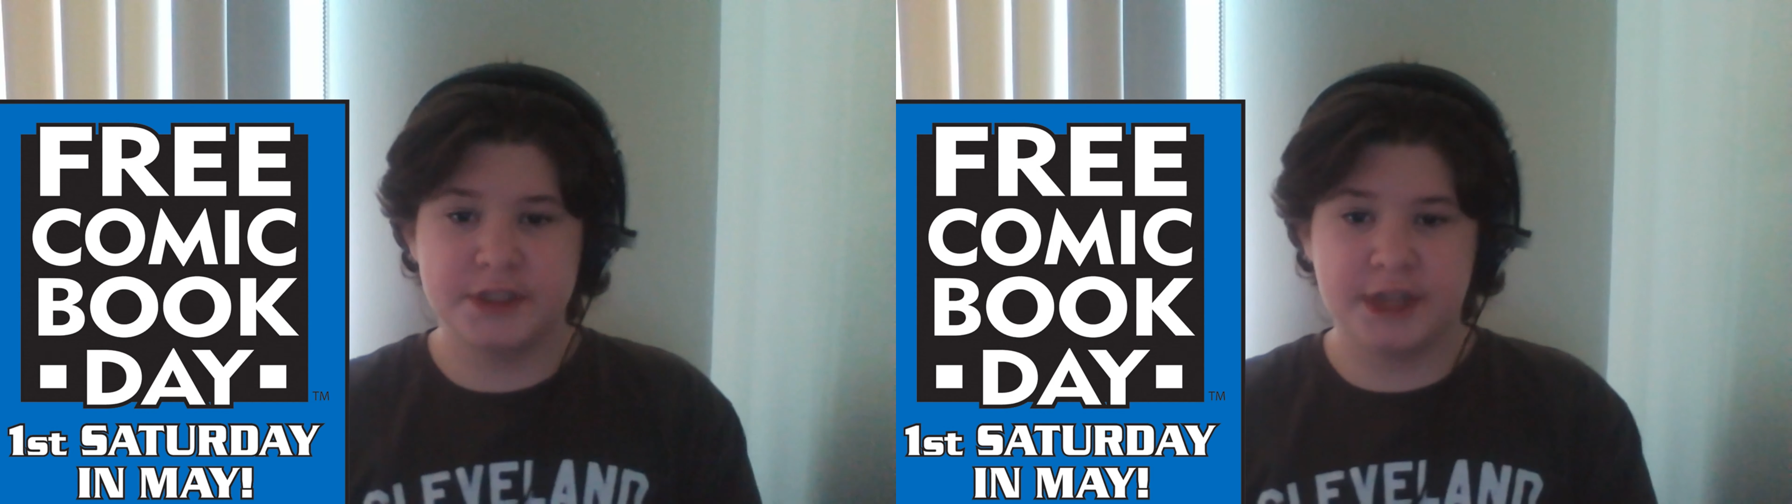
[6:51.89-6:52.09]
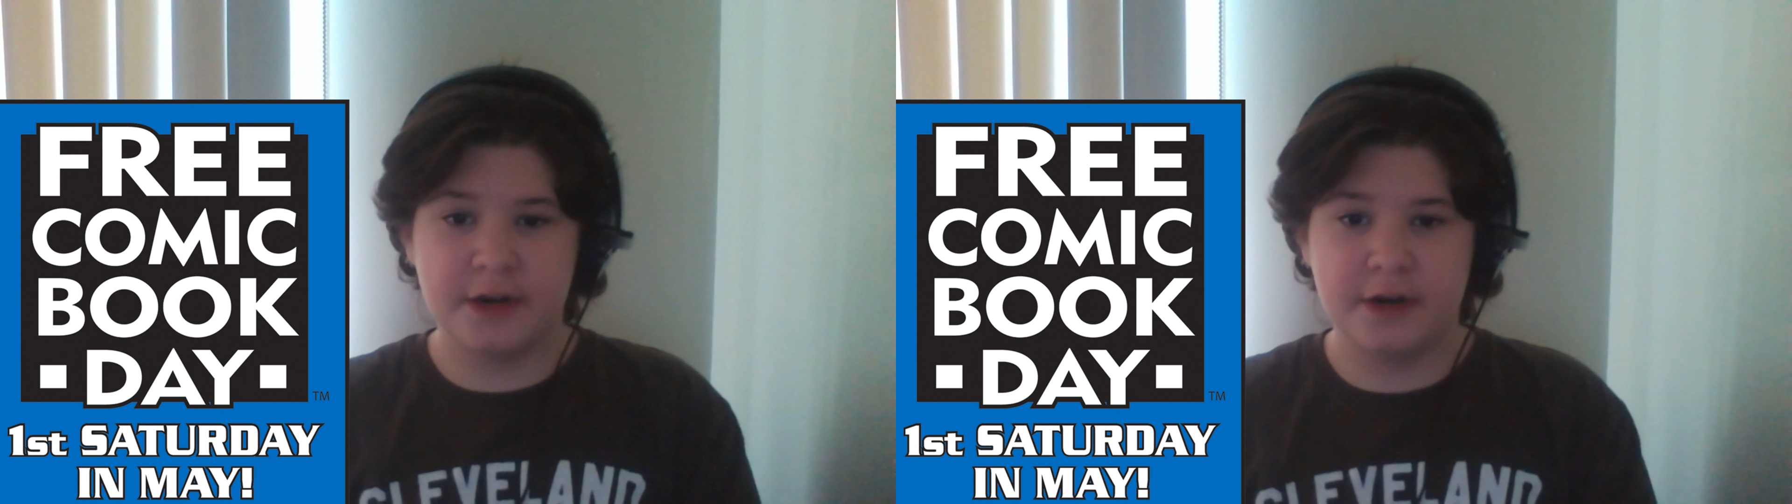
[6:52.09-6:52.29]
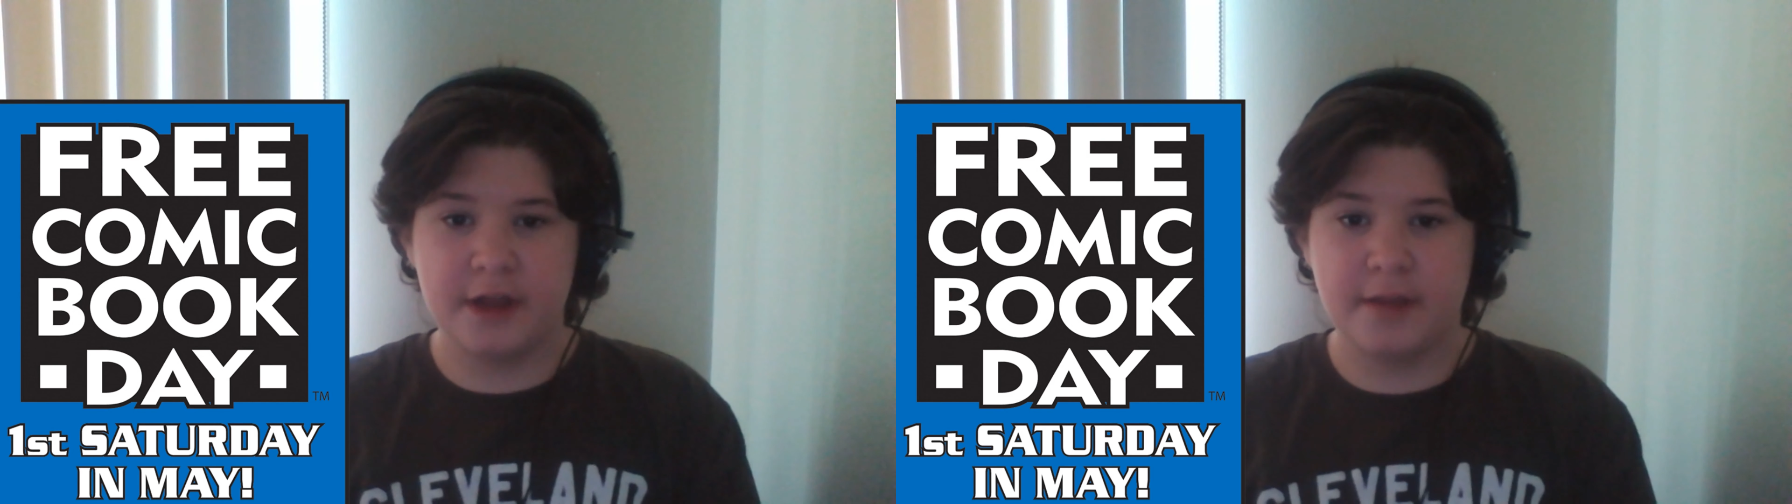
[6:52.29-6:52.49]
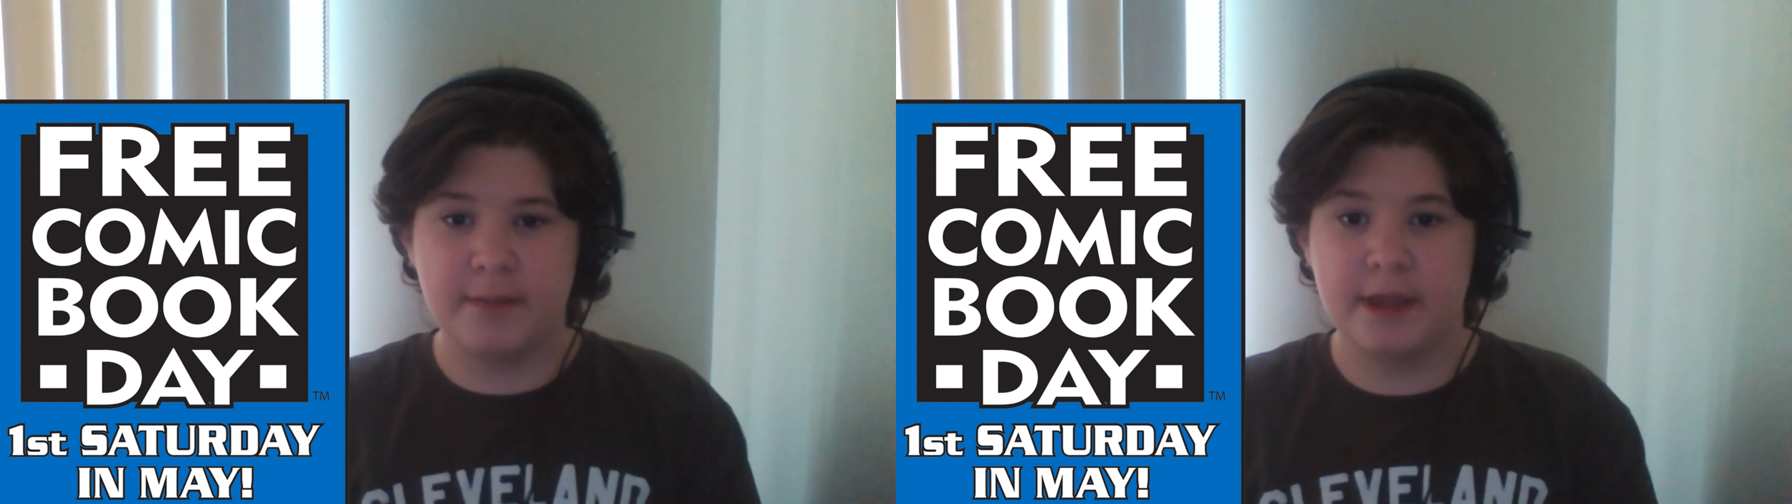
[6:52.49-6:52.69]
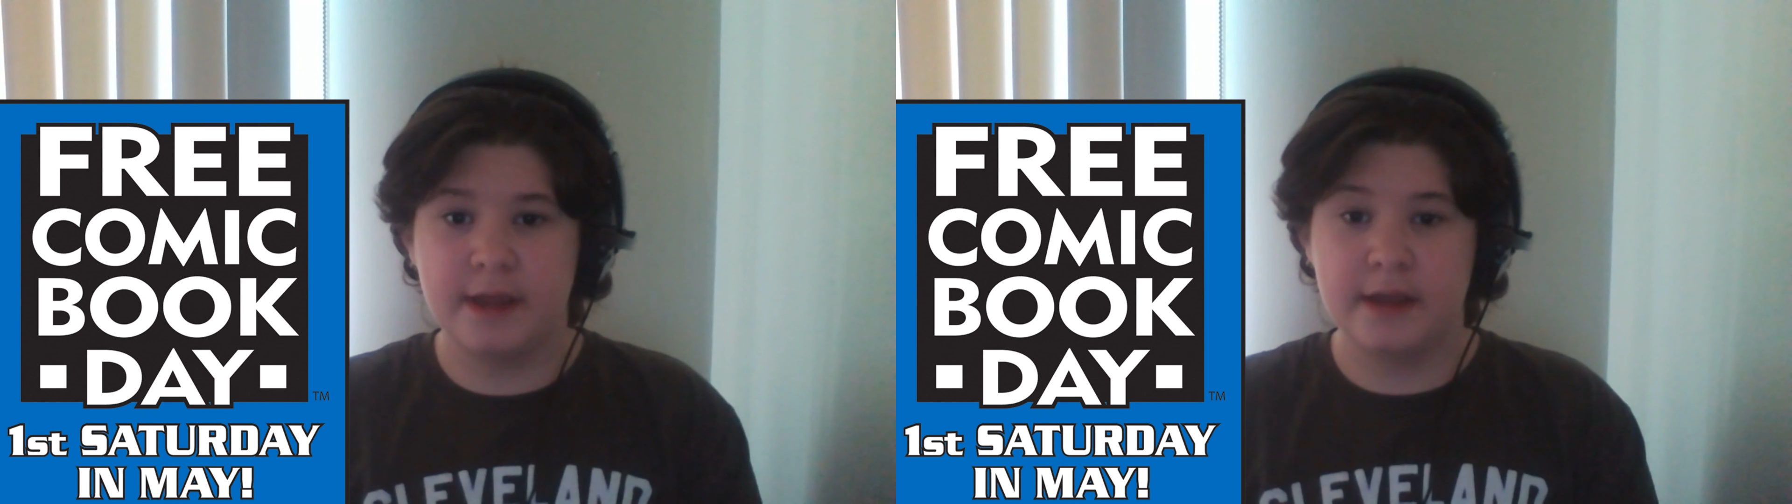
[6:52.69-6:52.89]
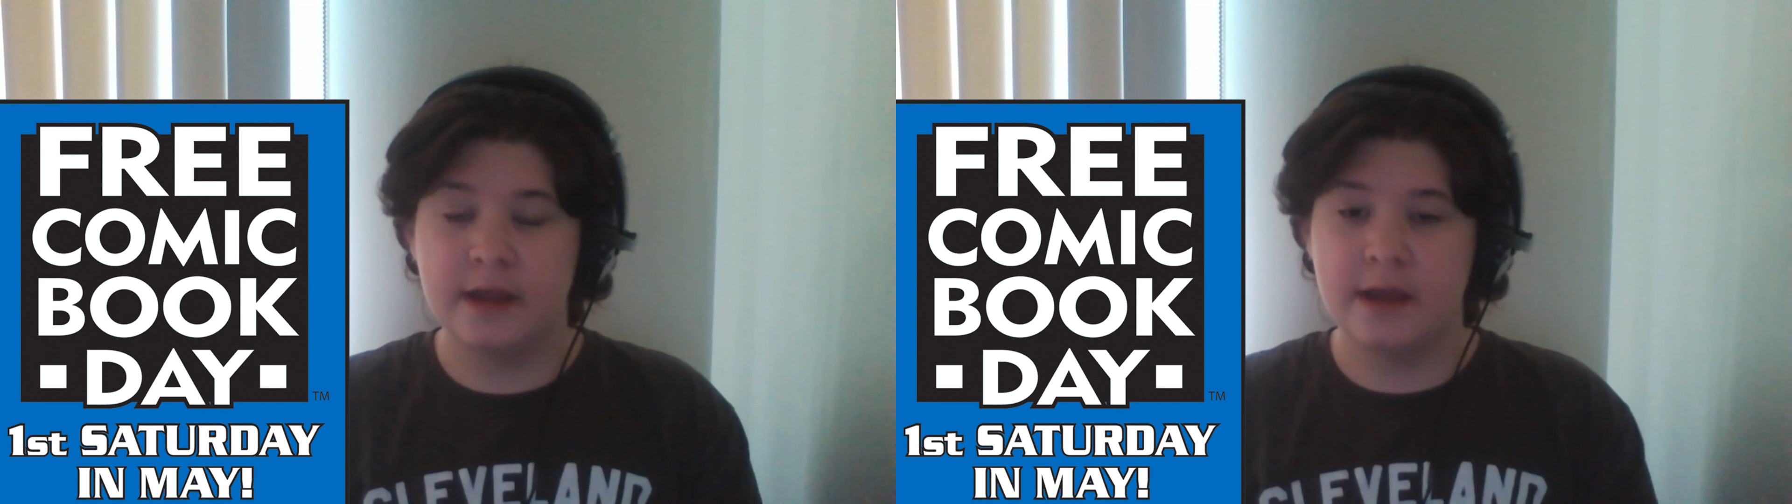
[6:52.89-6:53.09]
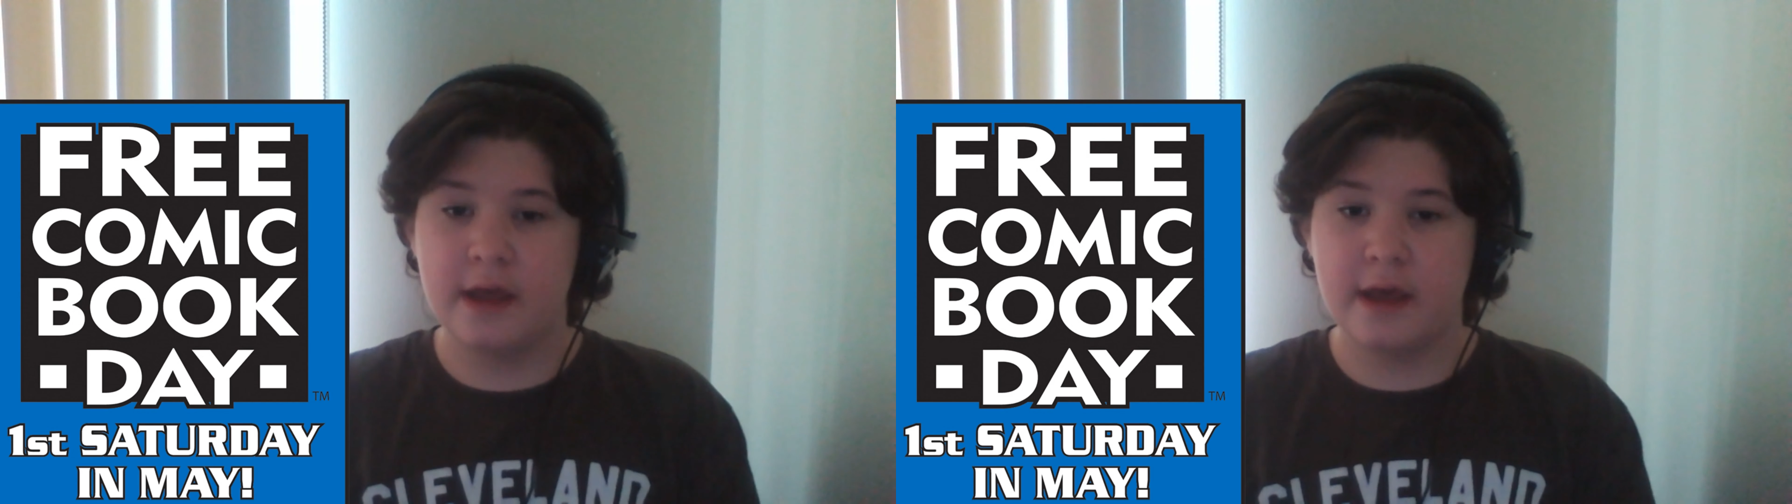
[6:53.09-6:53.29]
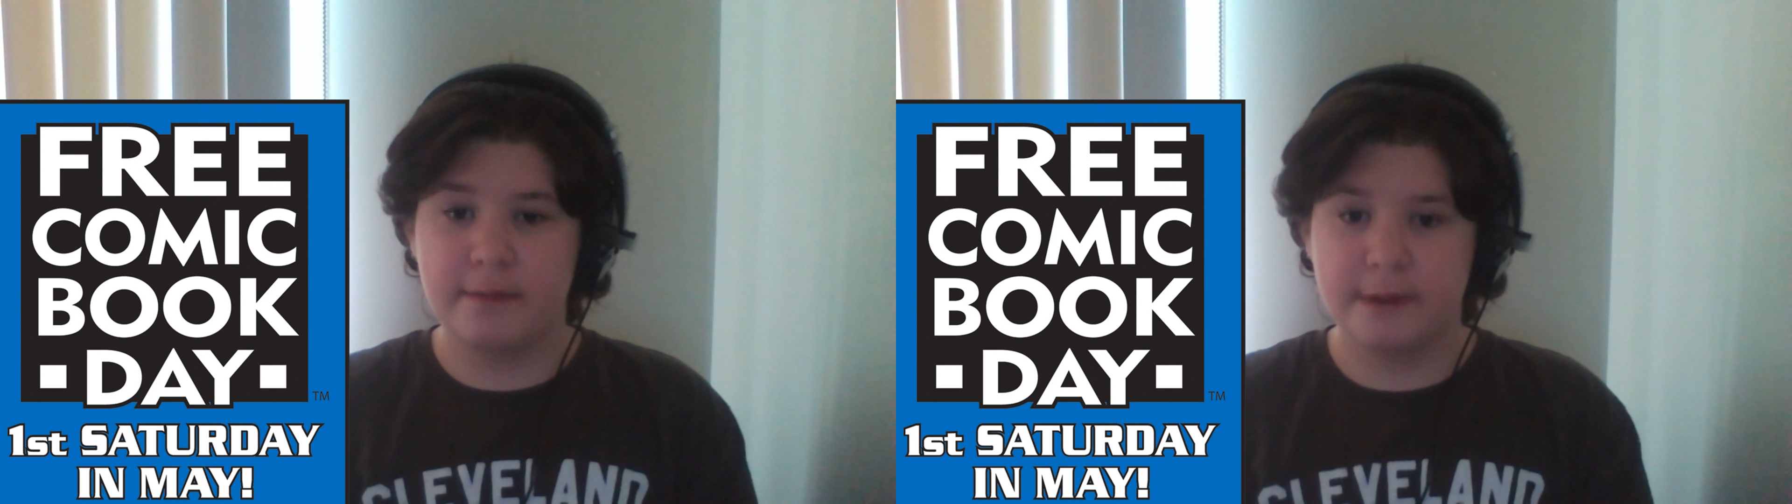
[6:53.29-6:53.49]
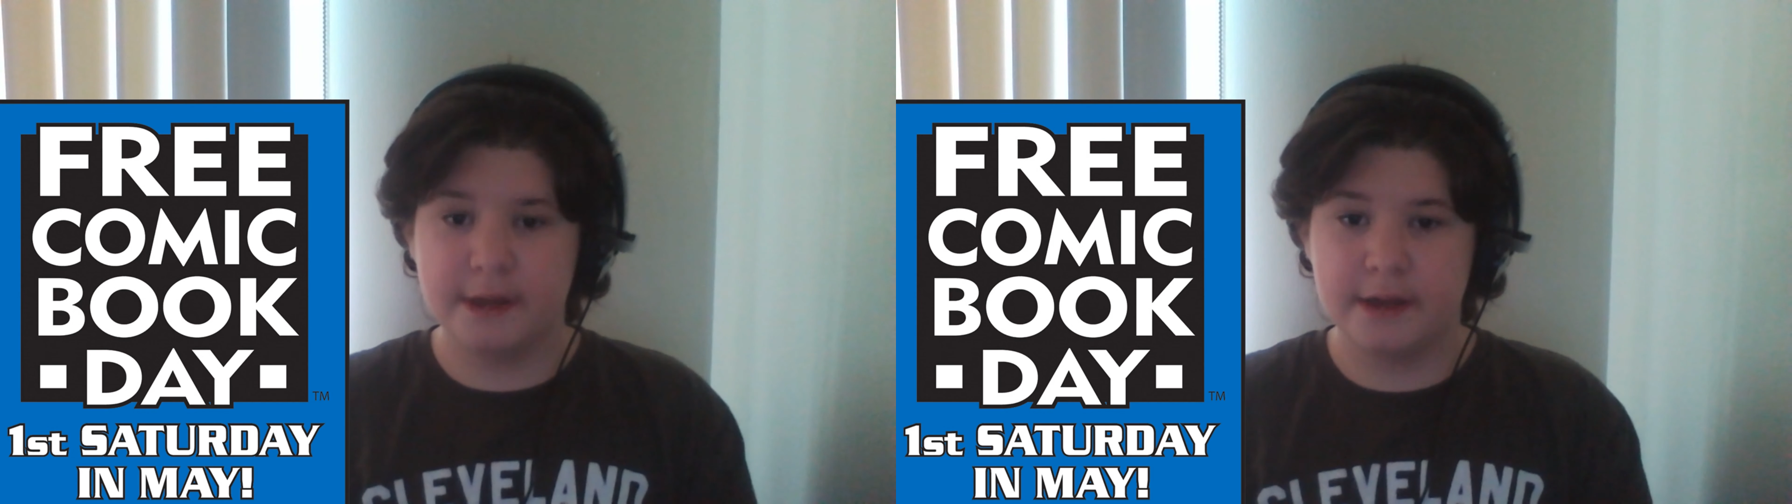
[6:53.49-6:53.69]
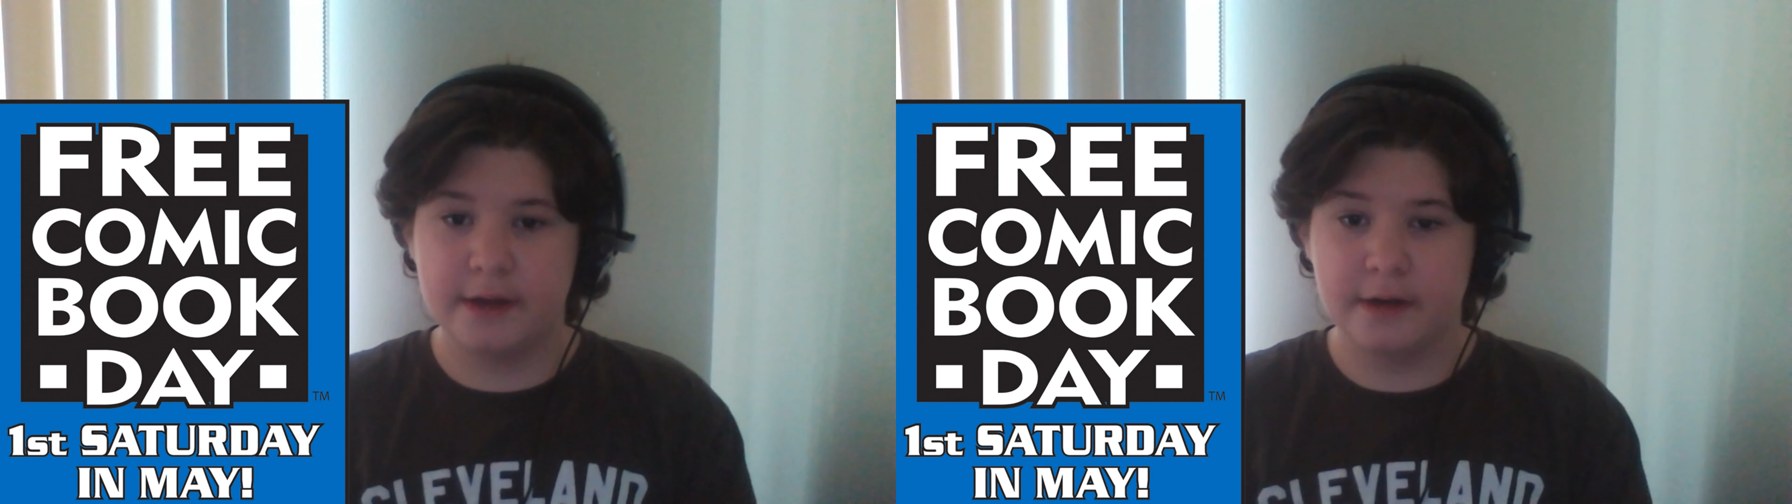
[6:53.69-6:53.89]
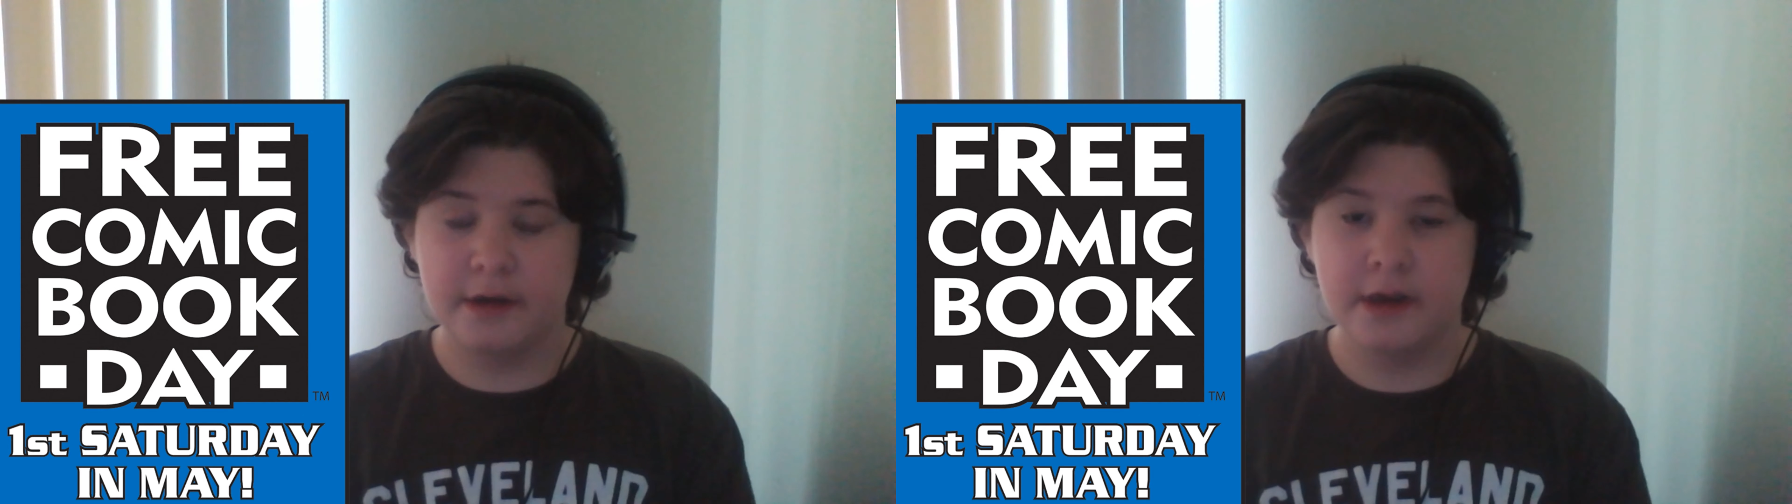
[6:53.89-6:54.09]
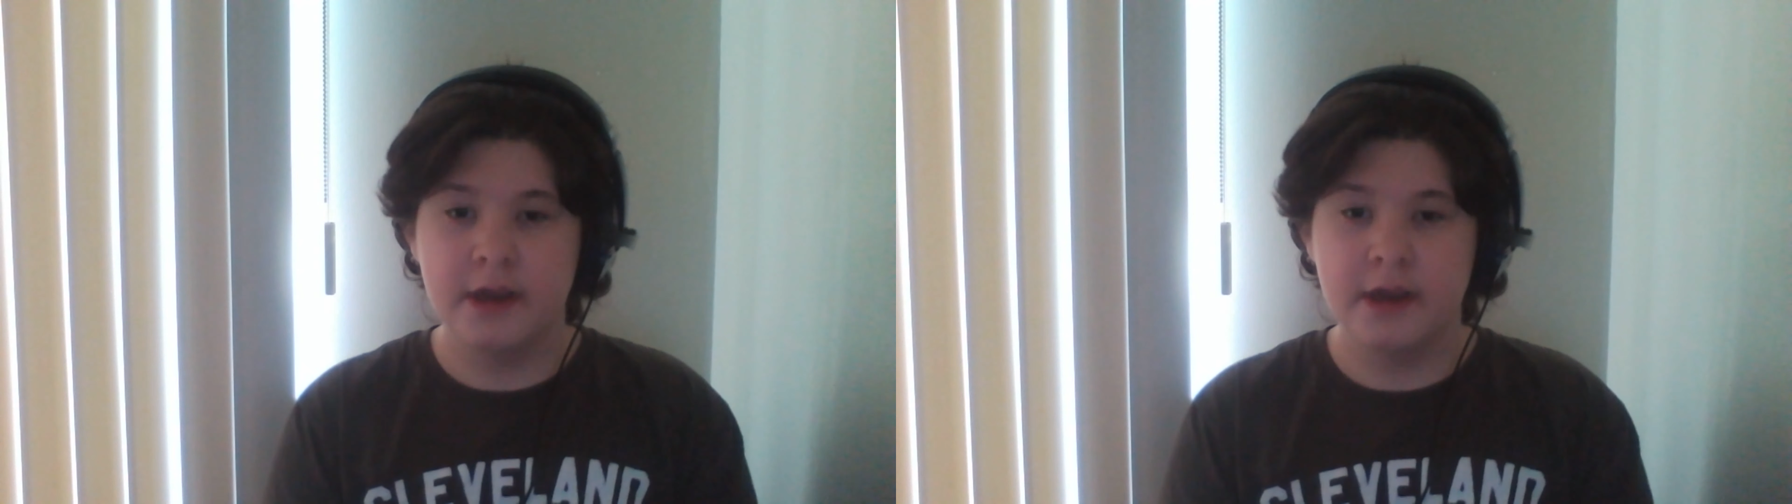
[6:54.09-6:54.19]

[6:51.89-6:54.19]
Saturday in May every year